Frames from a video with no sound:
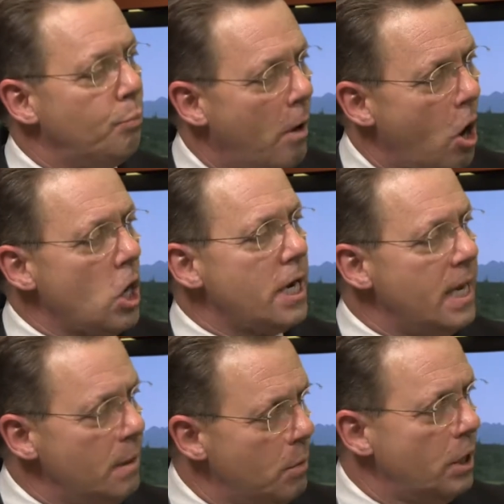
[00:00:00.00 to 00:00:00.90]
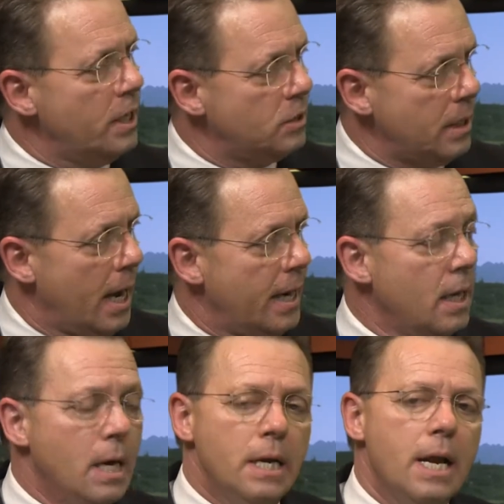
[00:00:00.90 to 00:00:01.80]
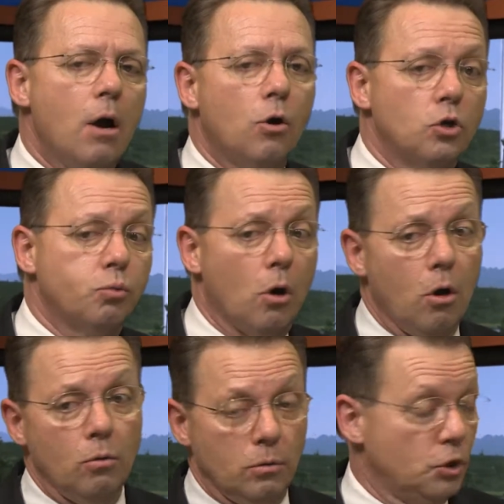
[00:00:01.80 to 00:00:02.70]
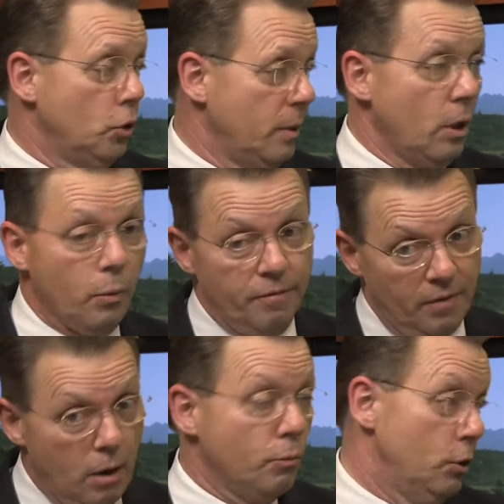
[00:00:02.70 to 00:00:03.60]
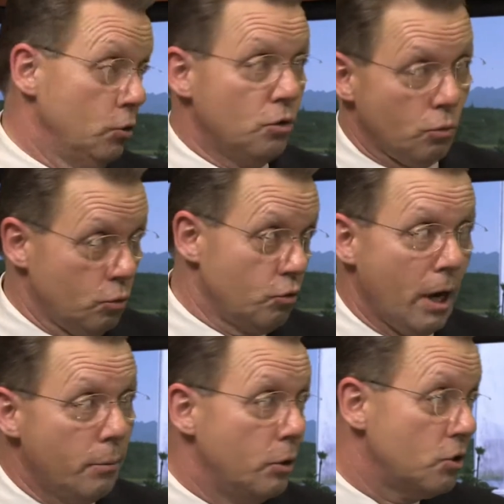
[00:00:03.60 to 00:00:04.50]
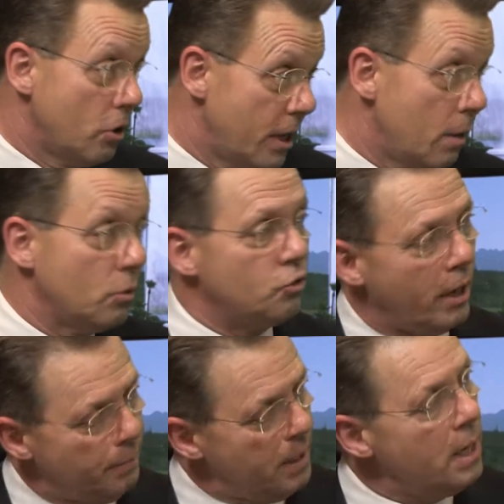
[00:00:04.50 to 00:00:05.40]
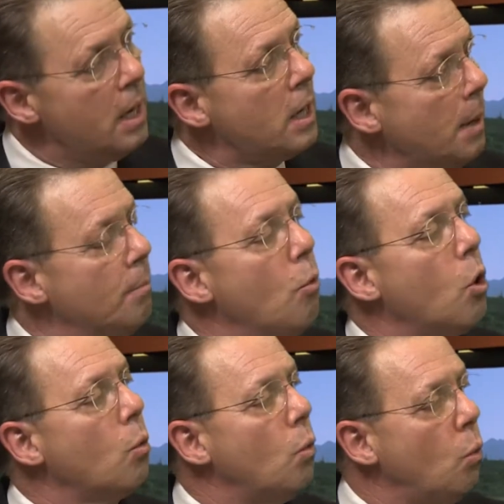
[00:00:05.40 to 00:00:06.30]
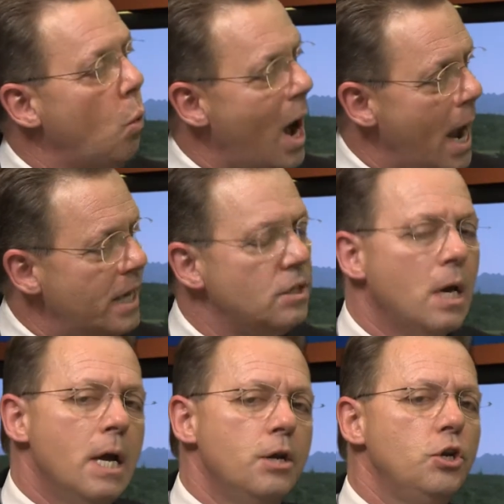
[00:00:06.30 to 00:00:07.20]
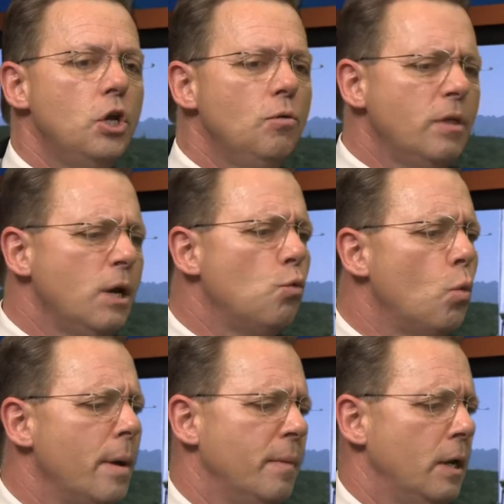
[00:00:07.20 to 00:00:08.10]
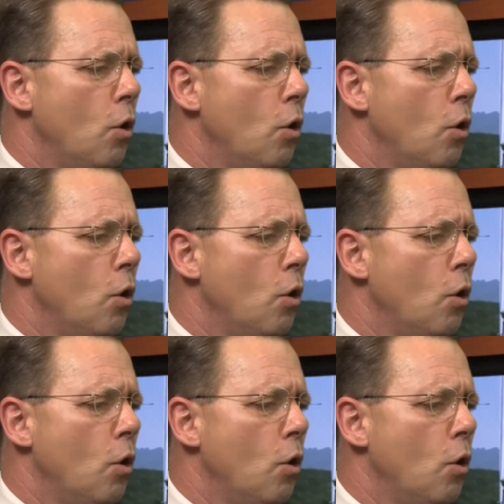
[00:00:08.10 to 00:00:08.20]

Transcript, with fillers: parking money aside. Now, of course, we're all assuming that we've now reduced, or we're trying to reduce our debt, we're trying to become more right. wise. Do you think women